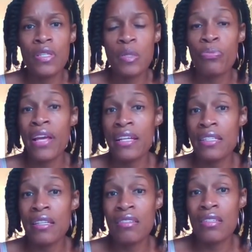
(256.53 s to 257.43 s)
display
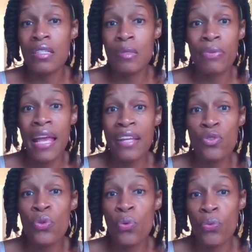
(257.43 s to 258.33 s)
display
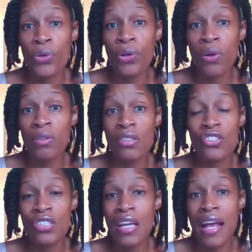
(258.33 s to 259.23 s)
to the world that
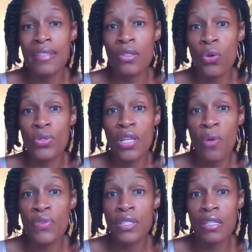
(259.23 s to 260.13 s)
she has no
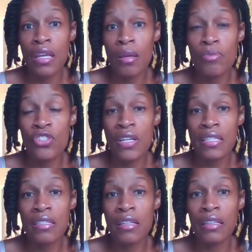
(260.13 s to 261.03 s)
self-esteem she
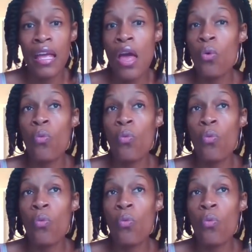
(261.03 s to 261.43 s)
has nothing